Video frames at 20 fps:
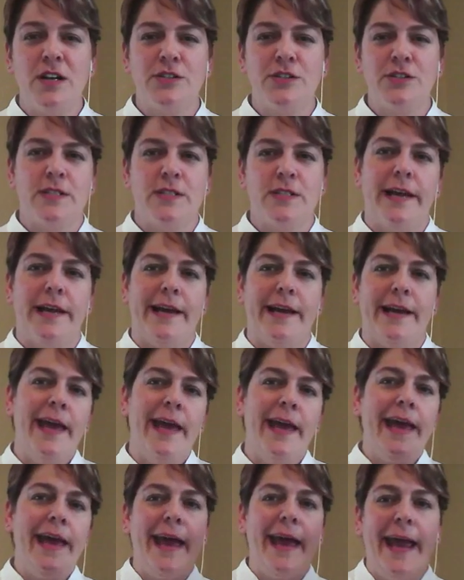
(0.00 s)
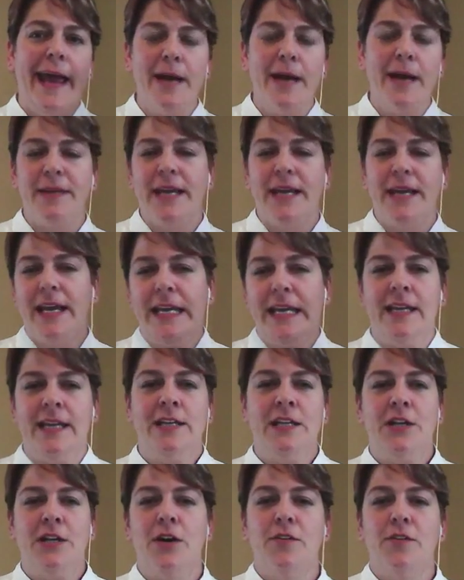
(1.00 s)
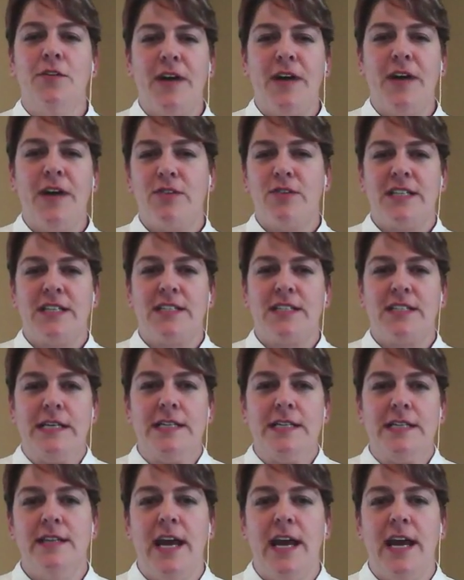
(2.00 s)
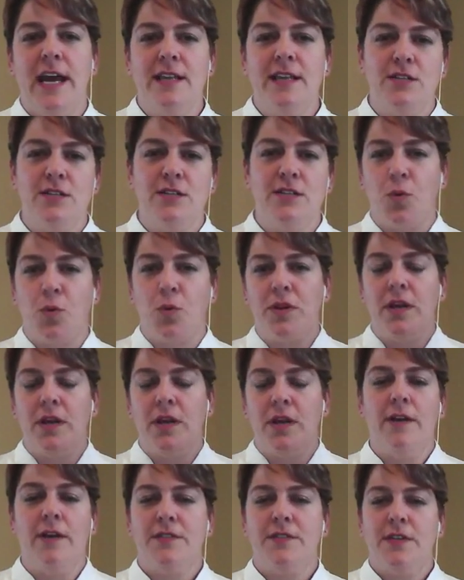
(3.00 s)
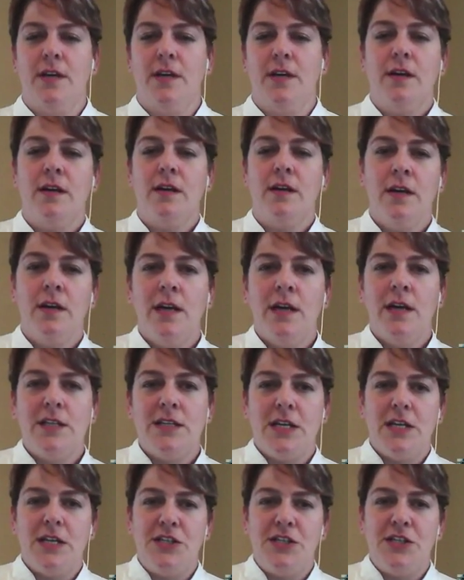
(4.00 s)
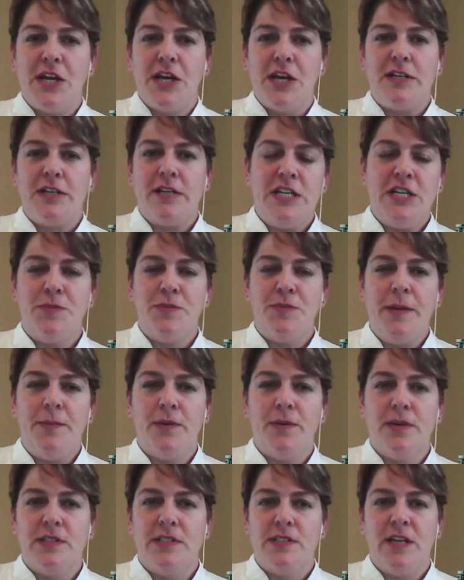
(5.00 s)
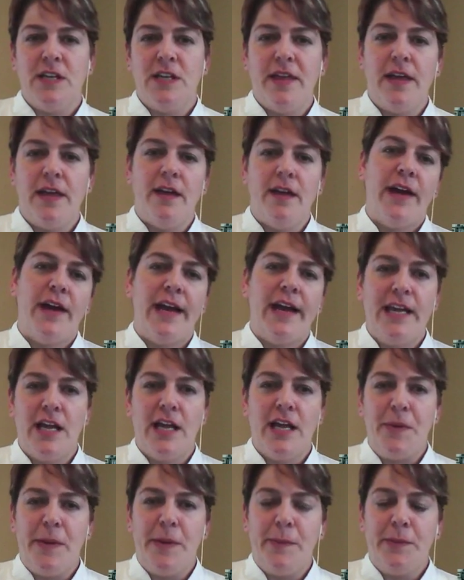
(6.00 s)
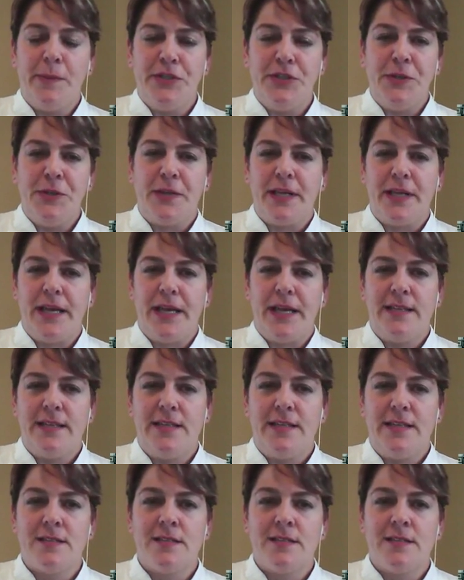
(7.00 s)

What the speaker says: or was it like, hey, I'm getting, you know, 5 or 6 leads a day, this is worthy enough to share and teach people and see if I can get other people to duplicate this?